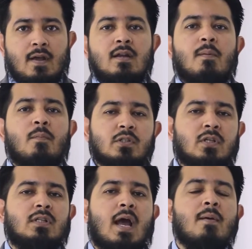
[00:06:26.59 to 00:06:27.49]
Now, most
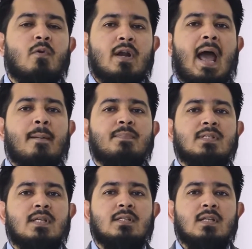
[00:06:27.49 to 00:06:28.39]
of the time what
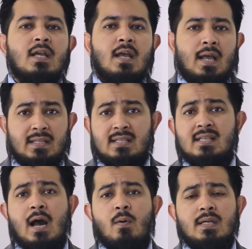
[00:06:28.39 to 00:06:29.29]
happens is, and this is
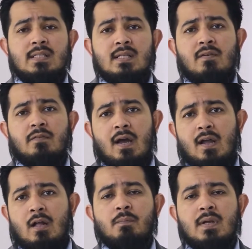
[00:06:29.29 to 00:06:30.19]
how I
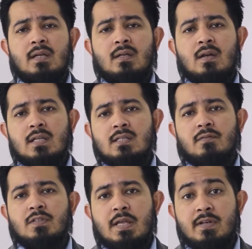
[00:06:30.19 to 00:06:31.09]
helped my client
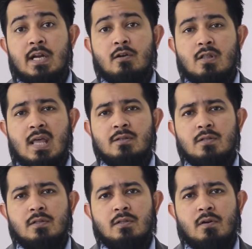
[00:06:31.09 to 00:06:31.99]
save
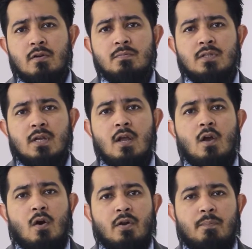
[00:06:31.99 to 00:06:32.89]
700,000 dirhams
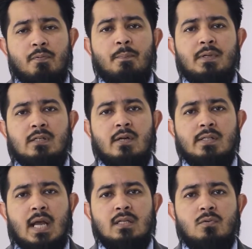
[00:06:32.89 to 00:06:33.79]
on a property
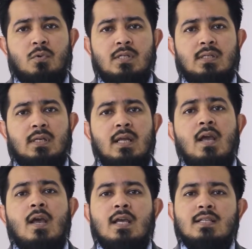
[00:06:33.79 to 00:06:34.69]
transaction recently,
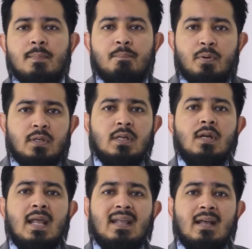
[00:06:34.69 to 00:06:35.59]
is I put in
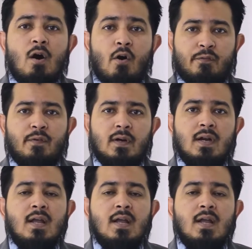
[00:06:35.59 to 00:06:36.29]
an offer